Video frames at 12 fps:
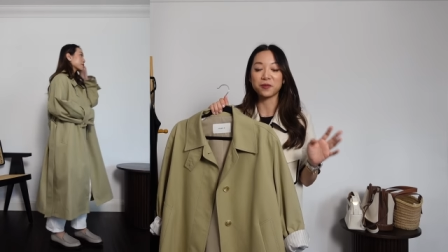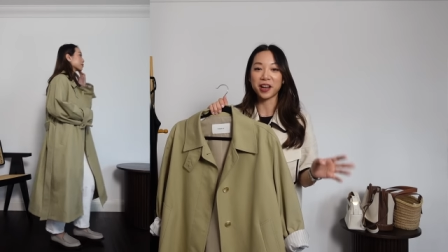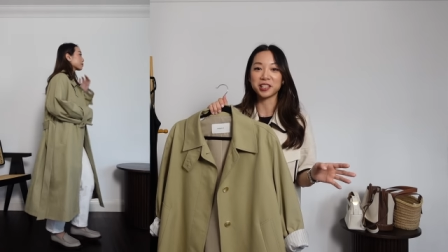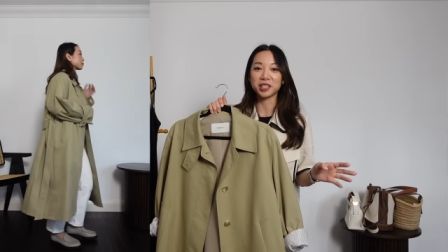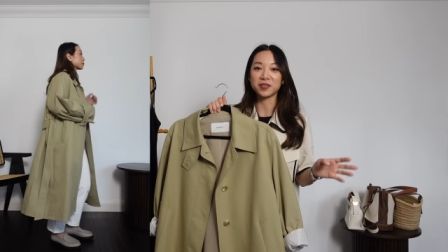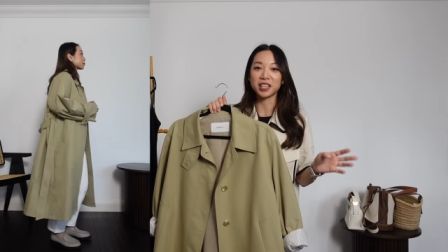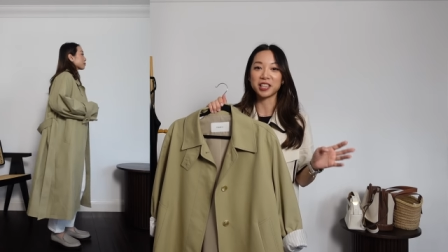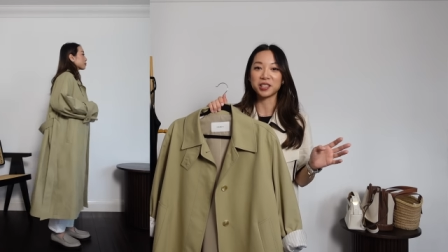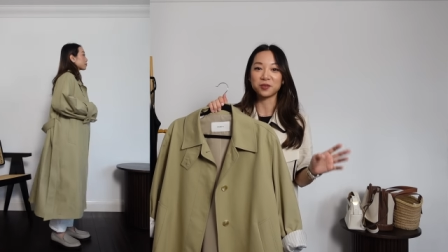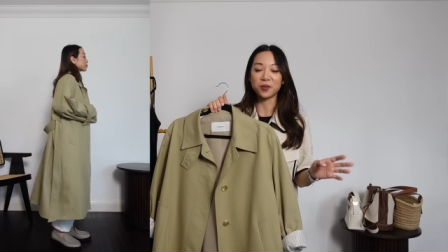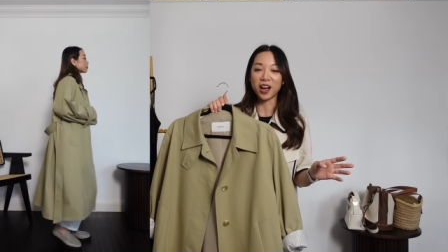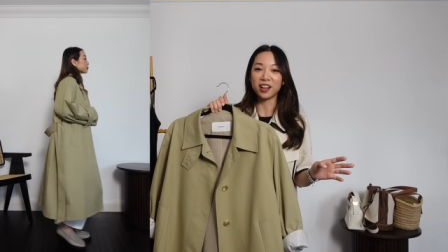fans of it
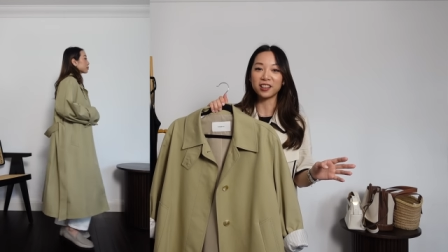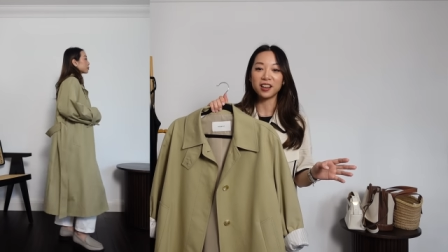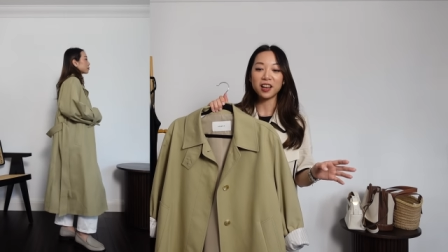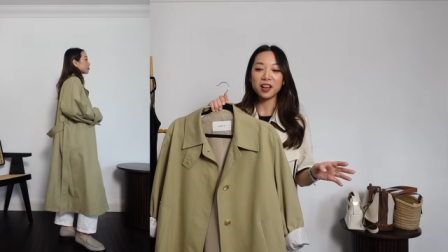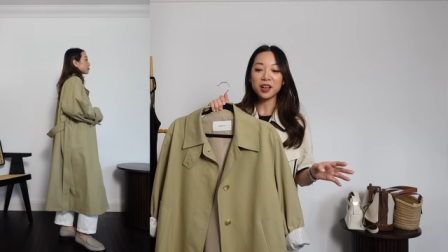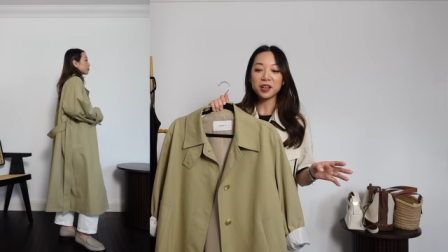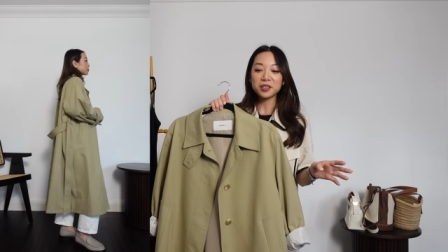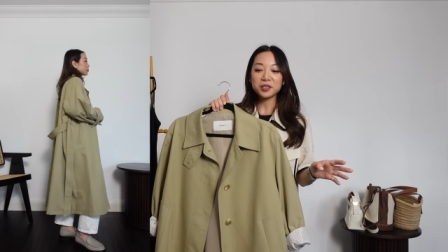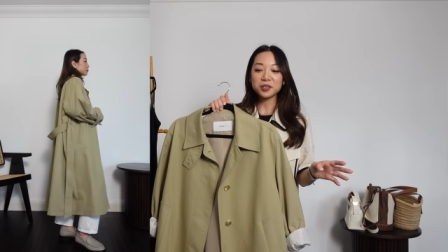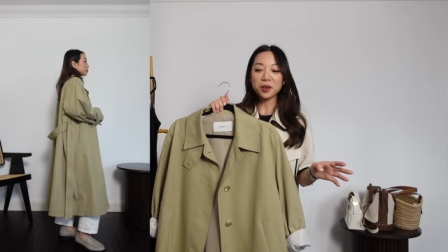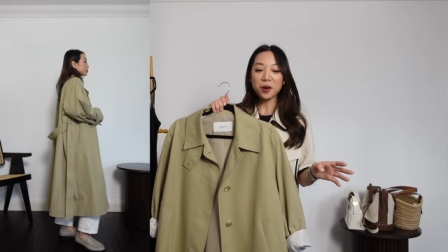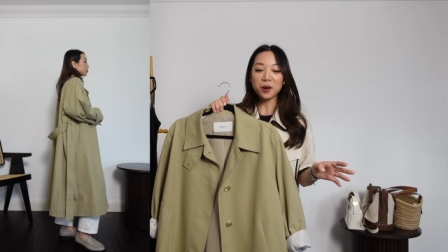as well.
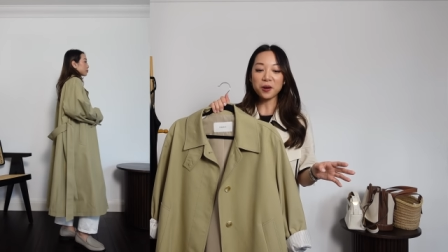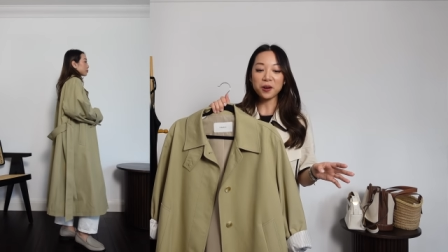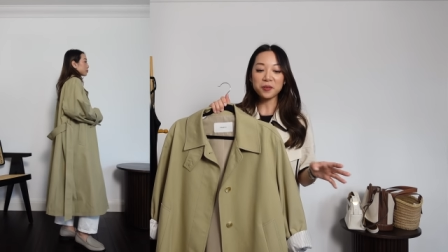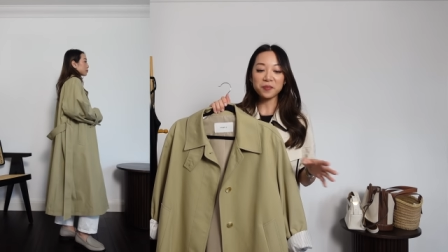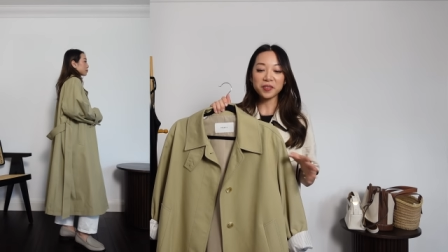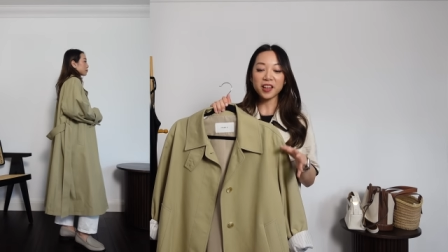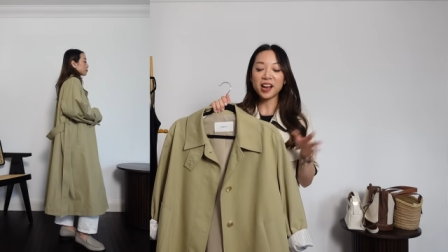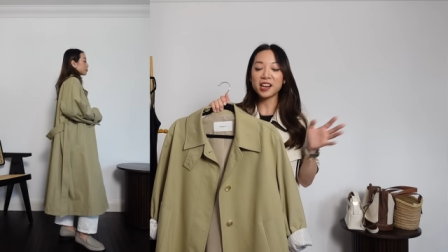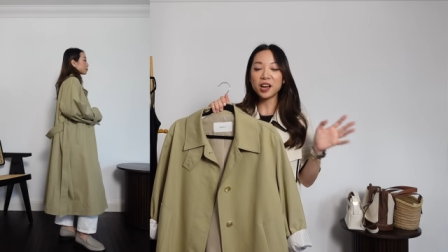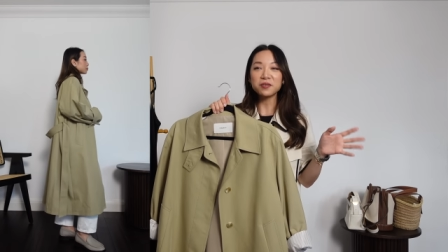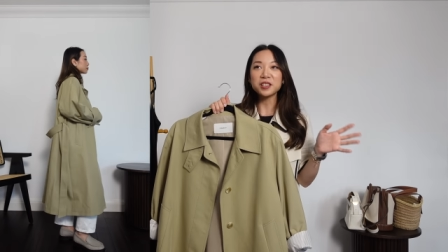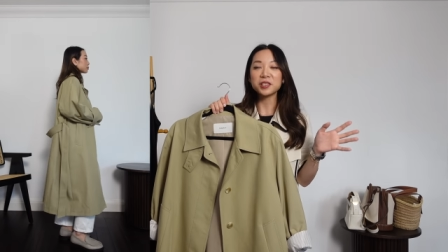So I
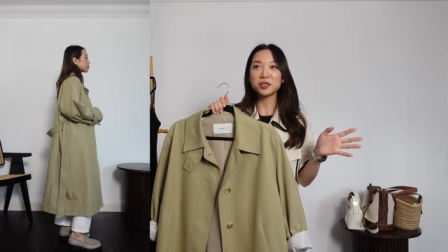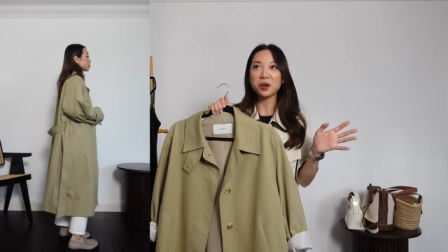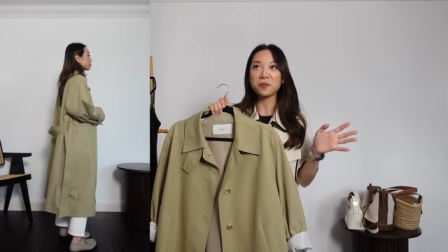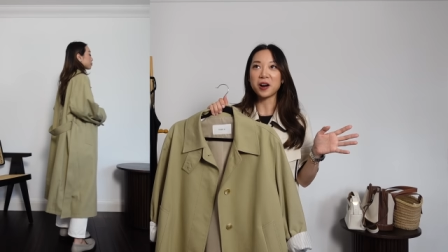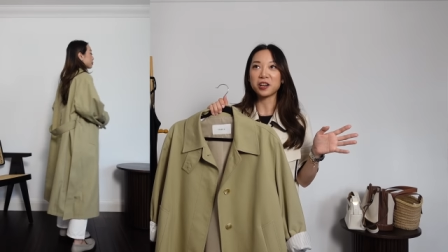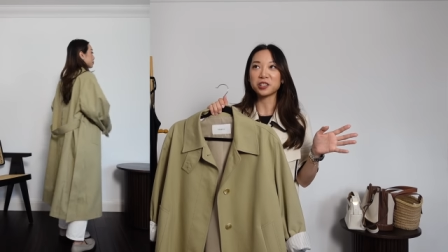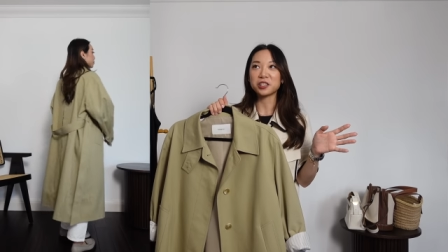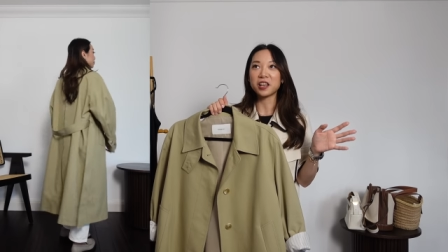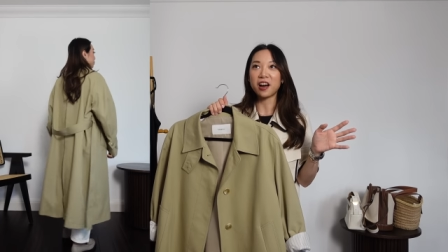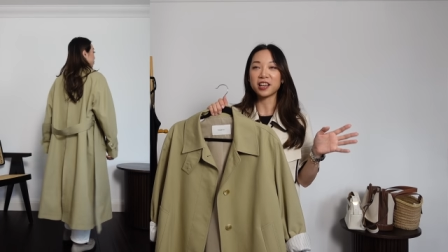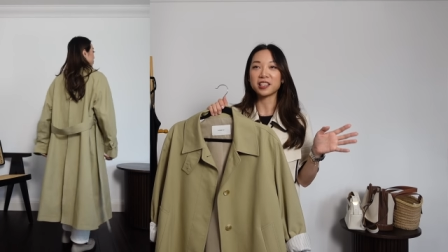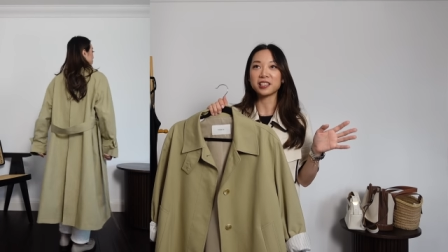loved it so much
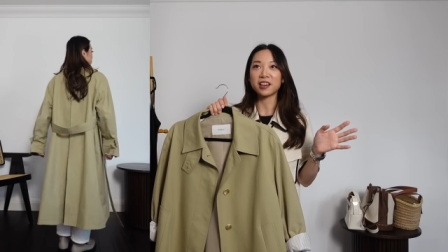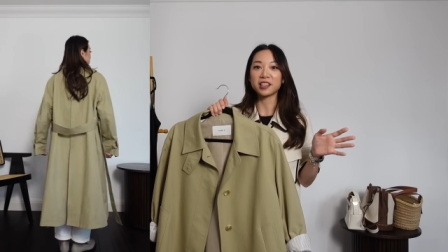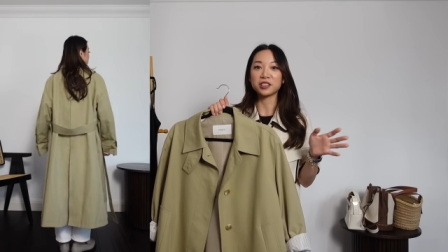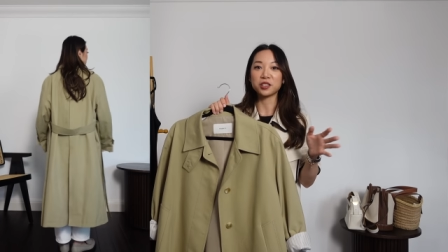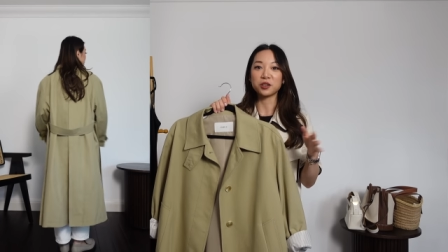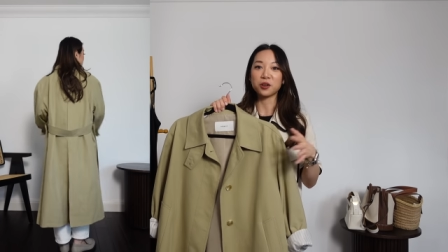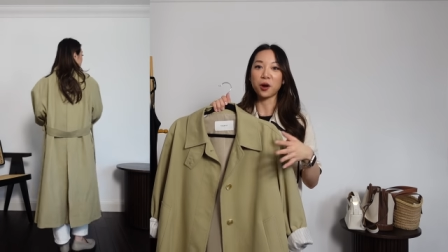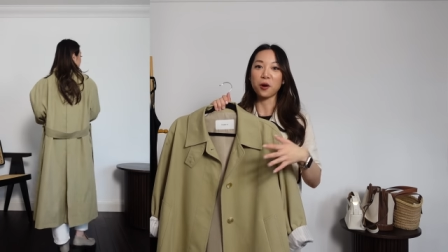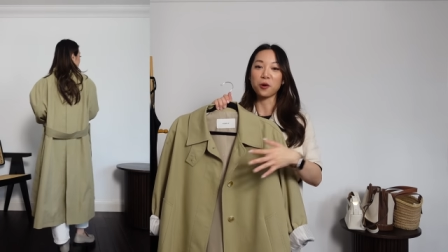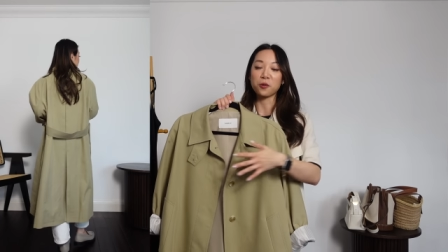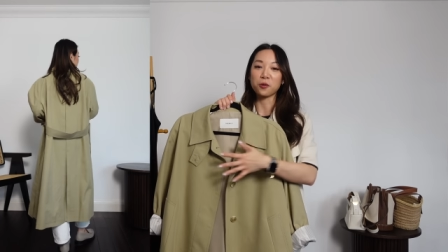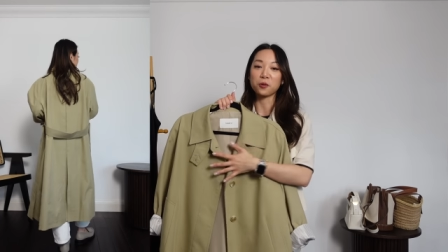that I decided to
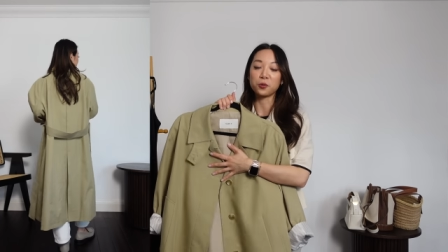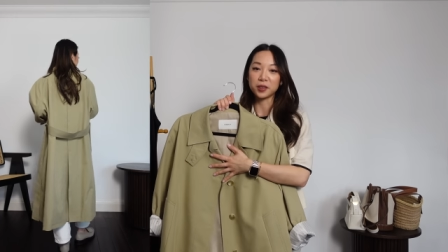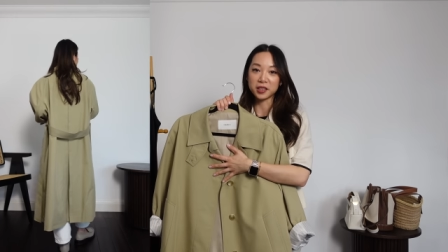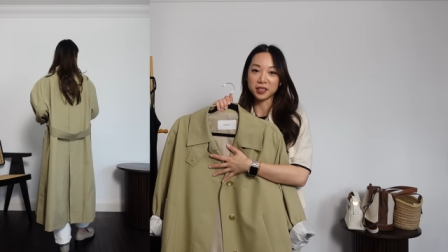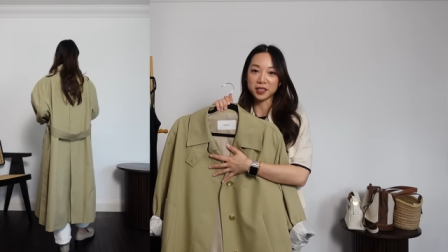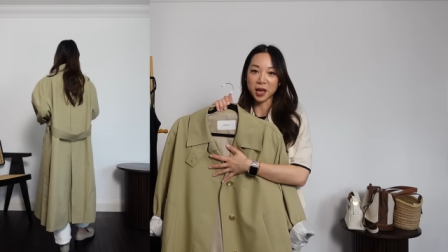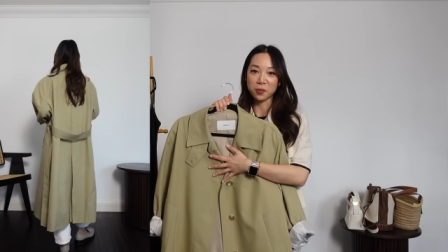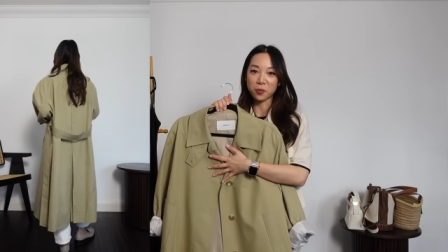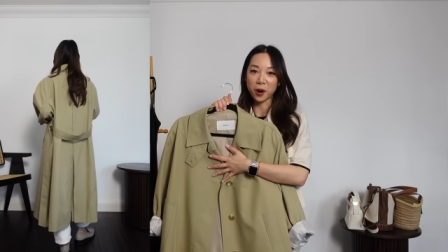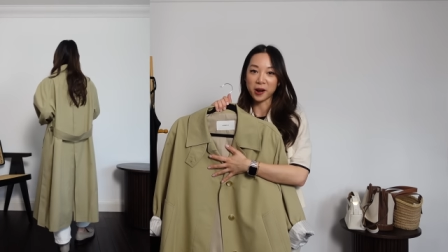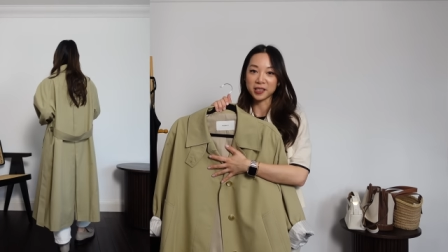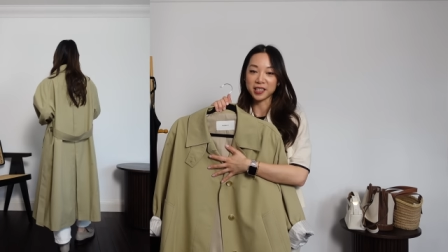go with the same
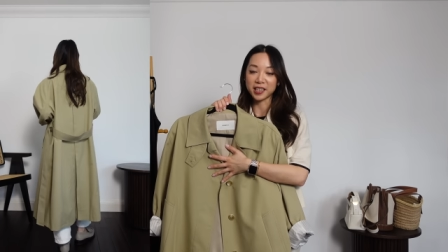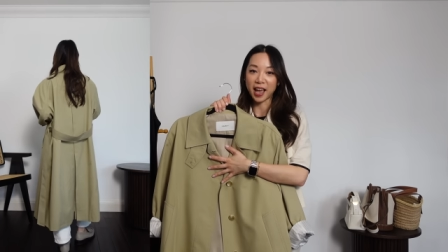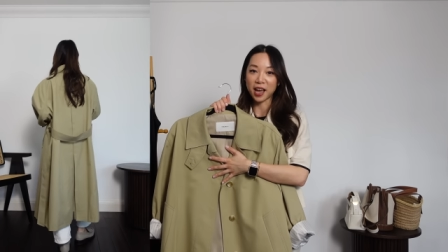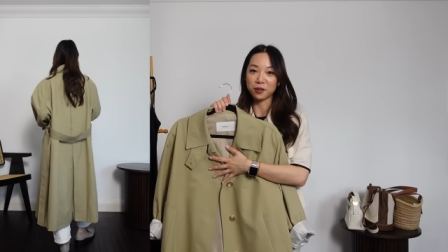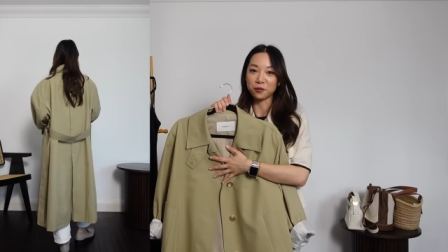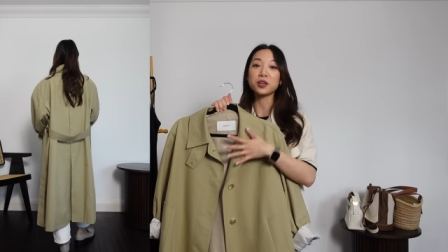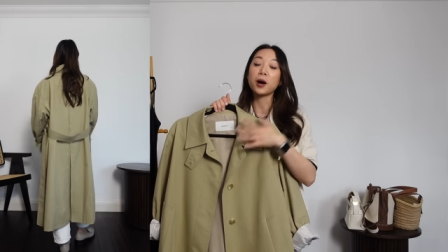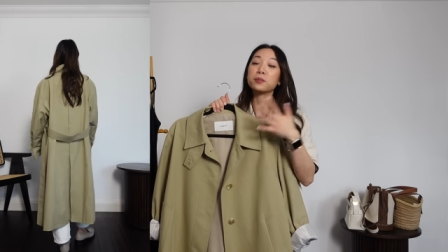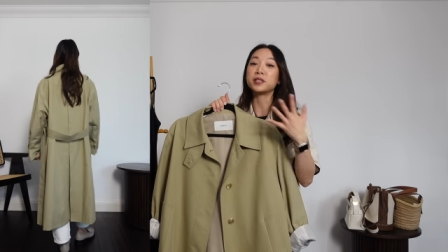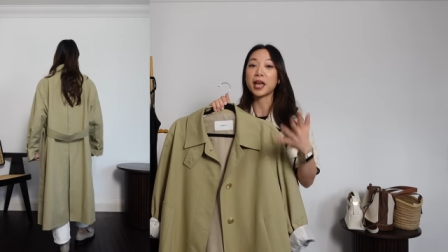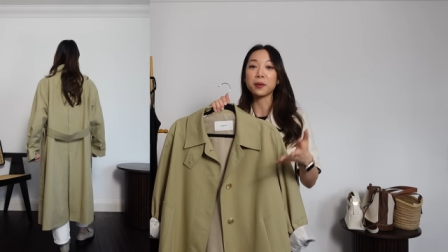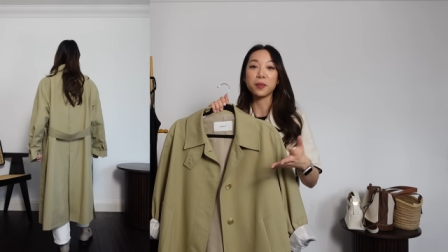brand again to
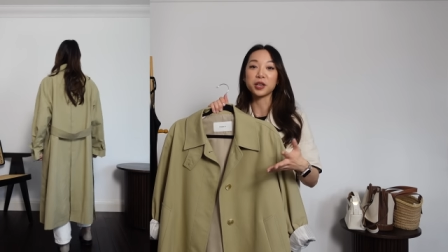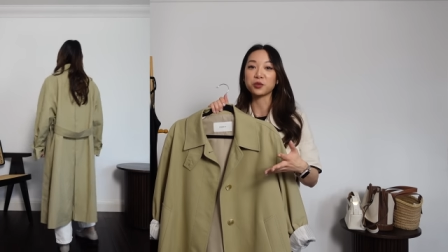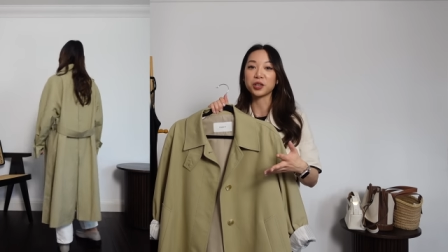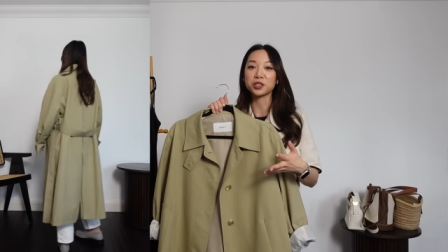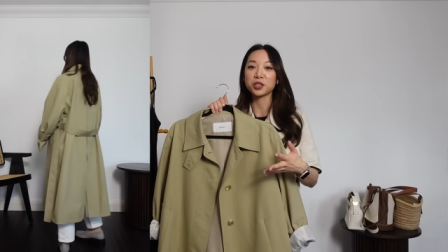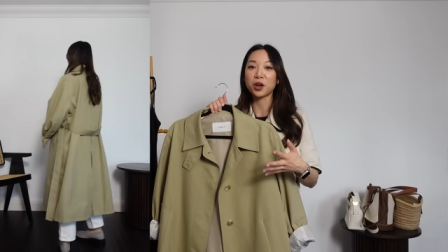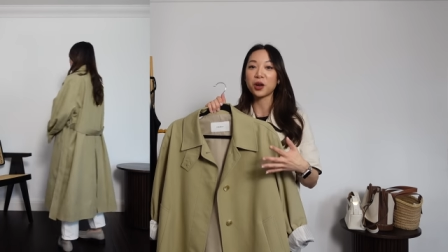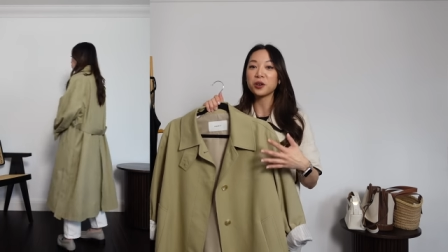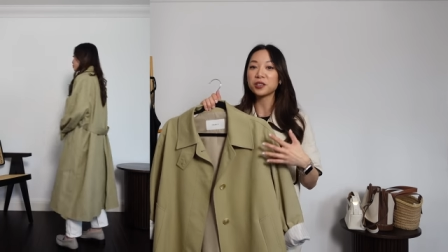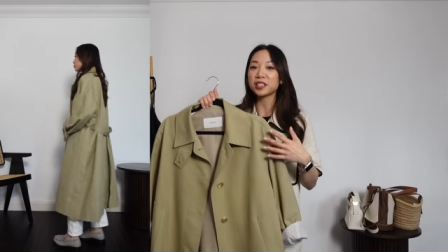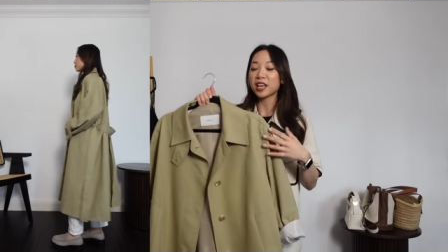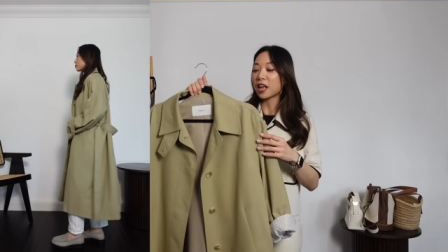update my trench
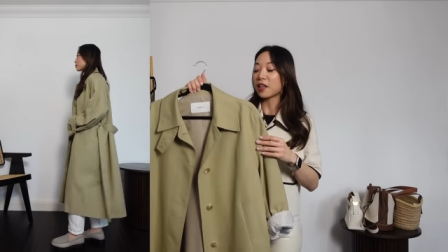coat.